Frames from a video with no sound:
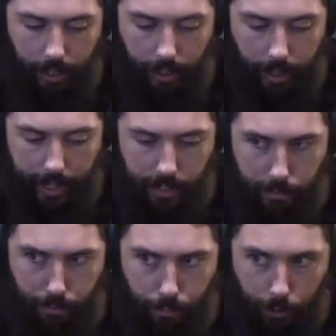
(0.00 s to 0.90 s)

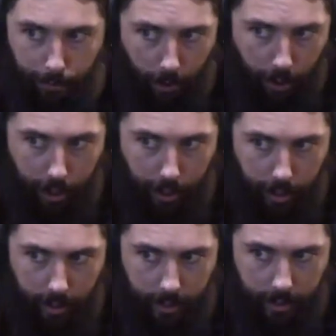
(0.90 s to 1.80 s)
let's move
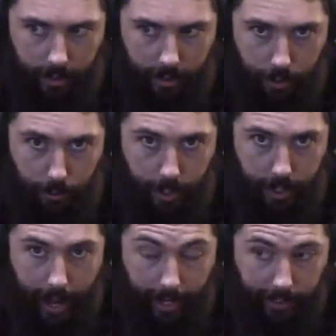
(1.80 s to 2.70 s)
on to the
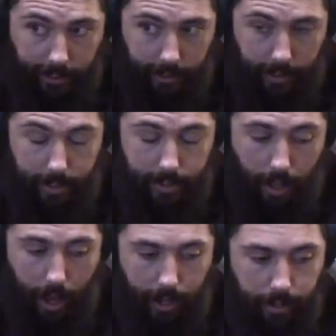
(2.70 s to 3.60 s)
next
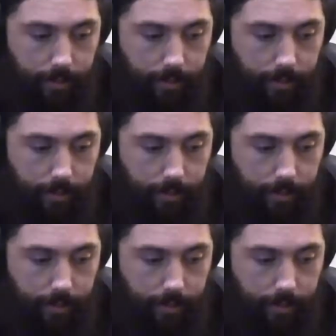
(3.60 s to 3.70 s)
slide.